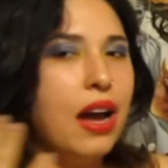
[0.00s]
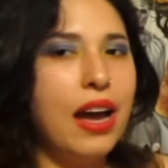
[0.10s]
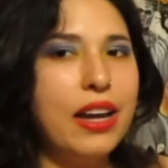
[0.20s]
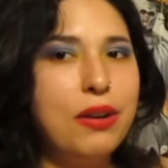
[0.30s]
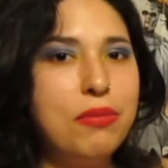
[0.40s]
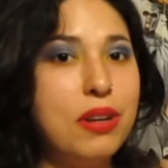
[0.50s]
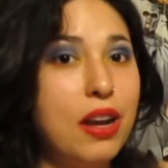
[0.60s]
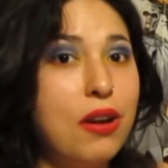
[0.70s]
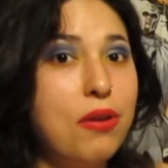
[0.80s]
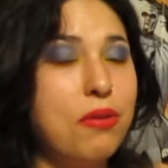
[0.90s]
I don't
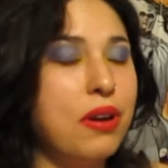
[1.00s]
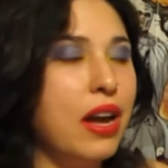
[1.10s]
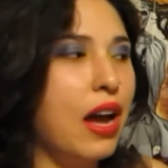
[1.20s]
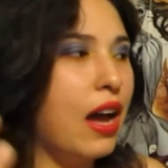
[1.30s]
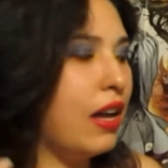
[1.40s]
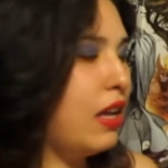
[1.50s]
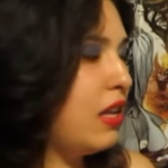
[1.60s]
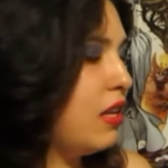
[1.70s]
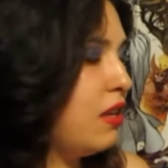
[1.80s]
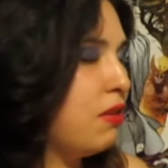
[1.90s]
know.
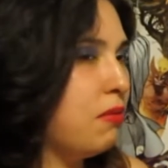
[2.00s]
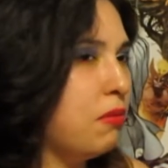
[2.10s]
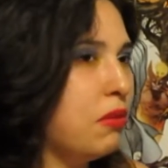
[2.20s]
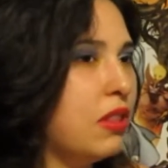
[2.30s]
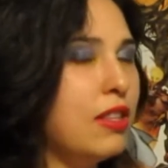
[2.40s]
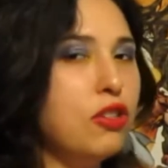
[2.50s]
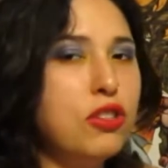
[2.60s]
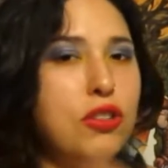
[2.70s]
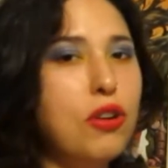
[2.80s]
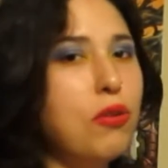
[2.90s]
There's
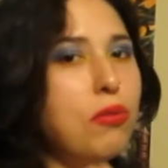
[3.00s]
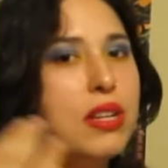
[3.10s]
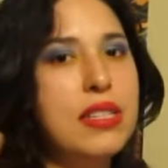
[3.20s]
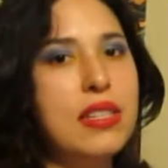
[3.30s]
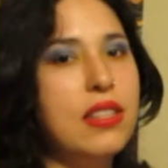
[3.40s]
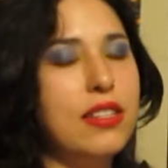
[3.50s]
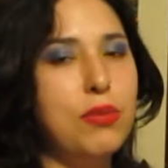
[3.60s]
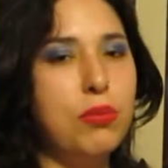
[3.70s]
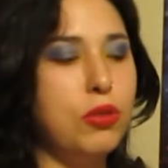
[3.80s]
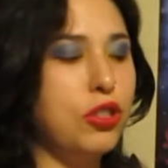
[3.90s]
no reason this
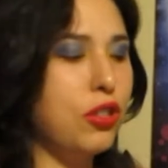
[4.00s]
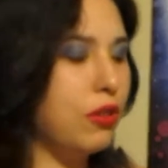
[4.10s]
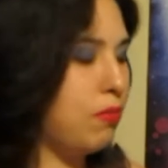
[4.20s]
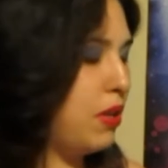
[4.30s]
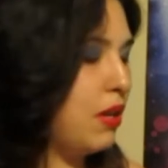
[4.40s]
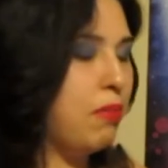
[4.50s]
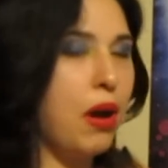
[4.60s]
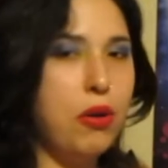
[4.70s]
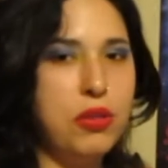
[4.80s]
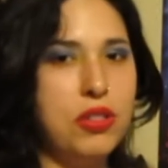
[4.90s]
shouldn't be a
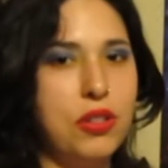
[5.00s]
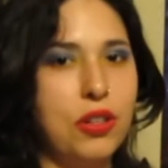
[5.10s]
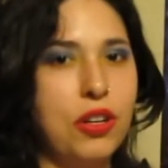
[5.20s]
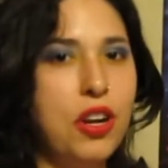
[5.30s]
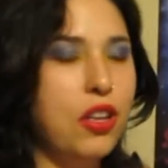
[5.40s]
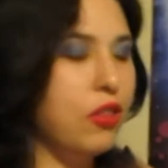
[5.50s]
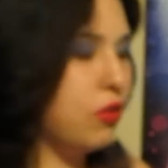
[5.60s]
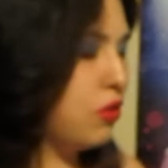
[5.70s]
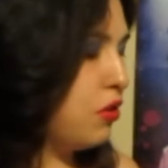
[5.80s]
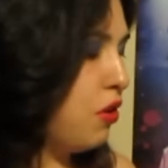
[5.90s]
poster.
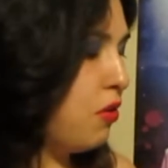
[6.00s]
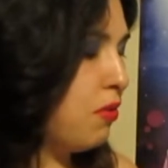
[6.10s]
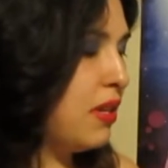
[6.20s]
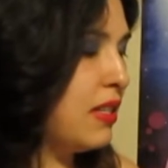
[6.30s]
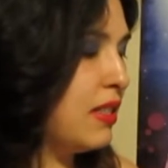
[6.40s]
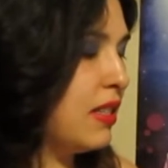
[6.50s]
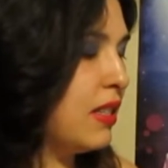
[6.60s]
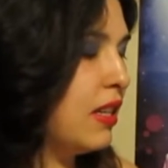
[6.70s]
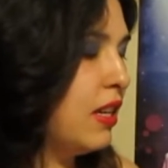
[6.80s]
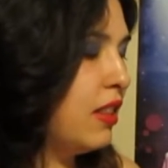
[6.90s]
There's no
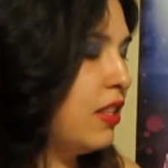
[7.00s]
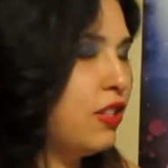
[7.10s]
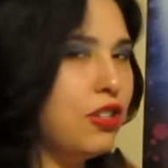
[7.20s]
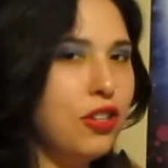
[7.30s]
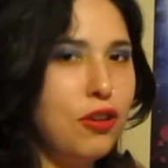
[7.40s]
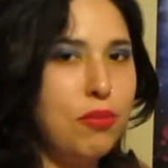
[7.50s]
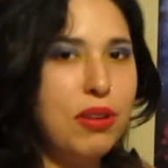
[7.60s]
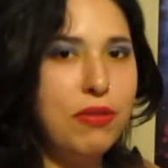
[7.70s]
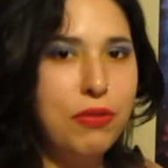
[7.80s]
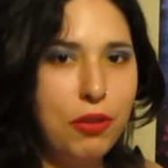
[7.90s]
reason this shouldn't be
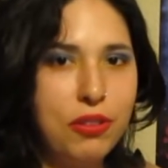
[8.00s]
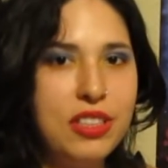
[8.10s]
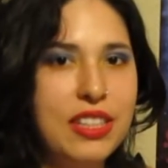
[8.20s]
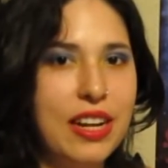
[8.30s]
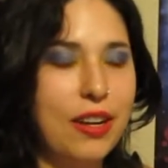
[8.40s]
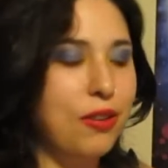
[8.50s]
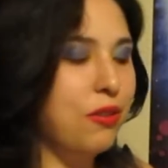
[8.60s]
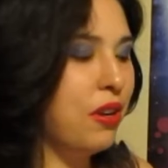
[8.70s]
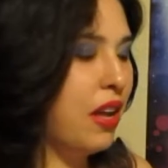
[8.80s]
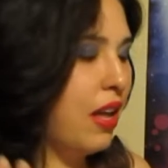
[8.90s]
folded out.